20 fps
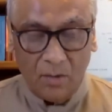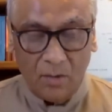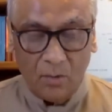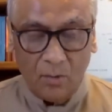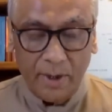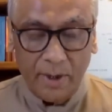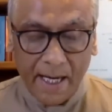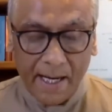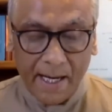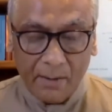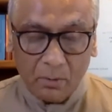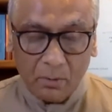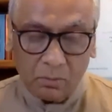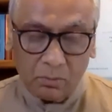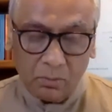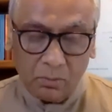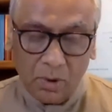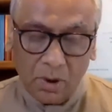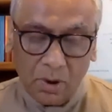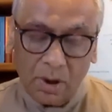we have
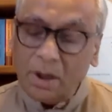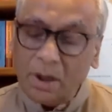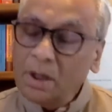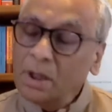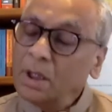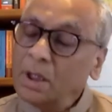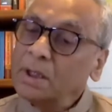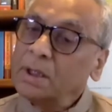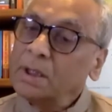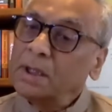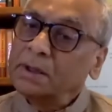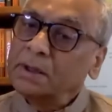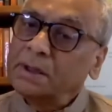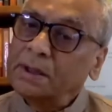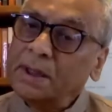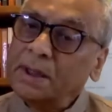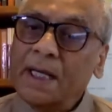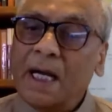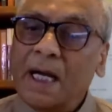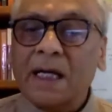
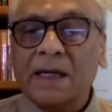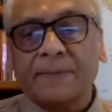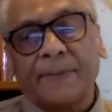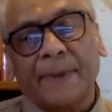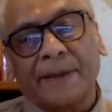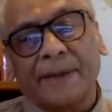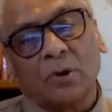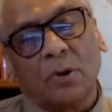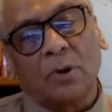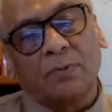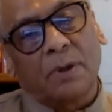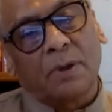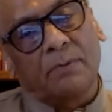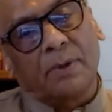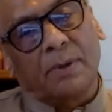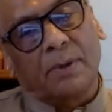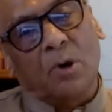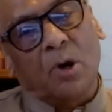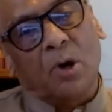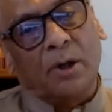three aspects of
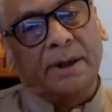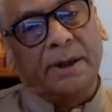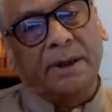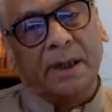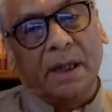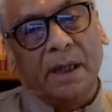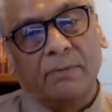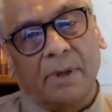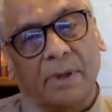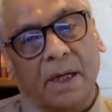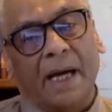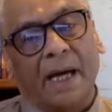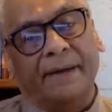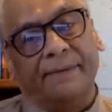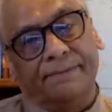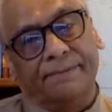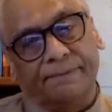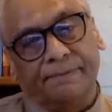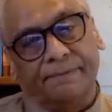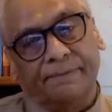our body, our
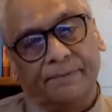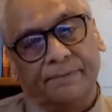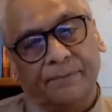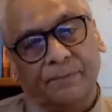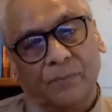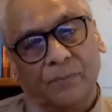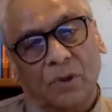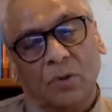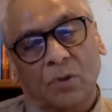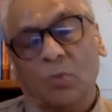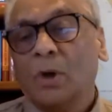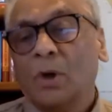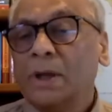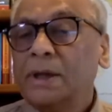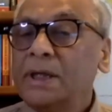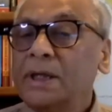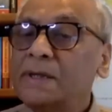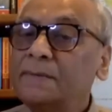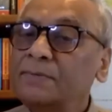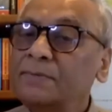life.
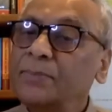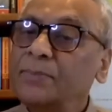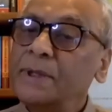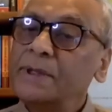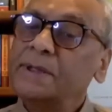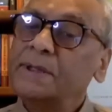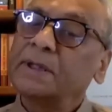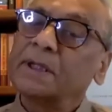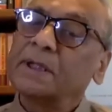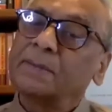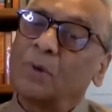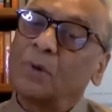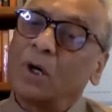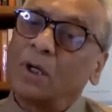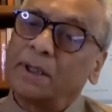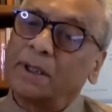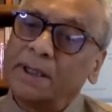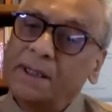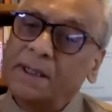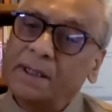One is physical
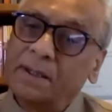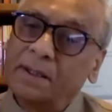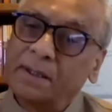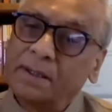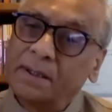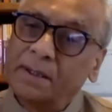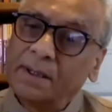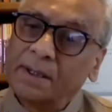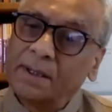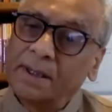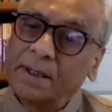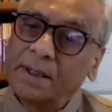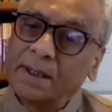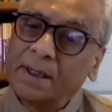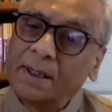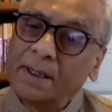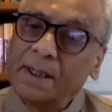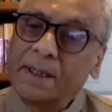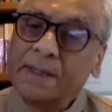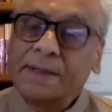body.
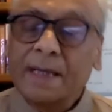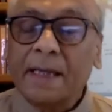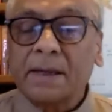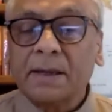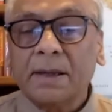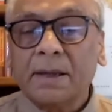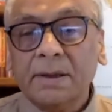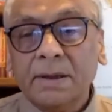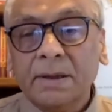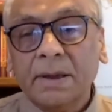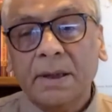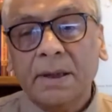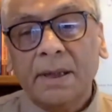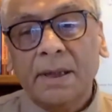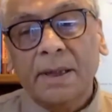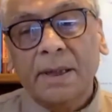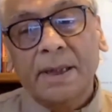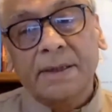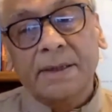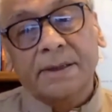Second
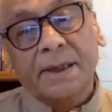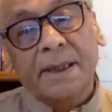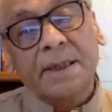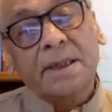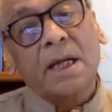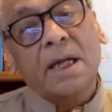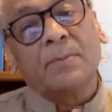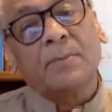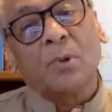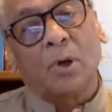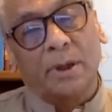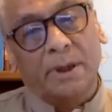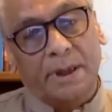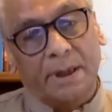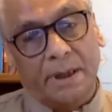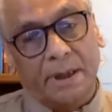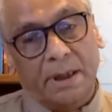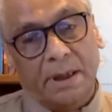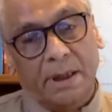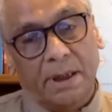is inner
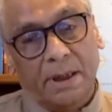body.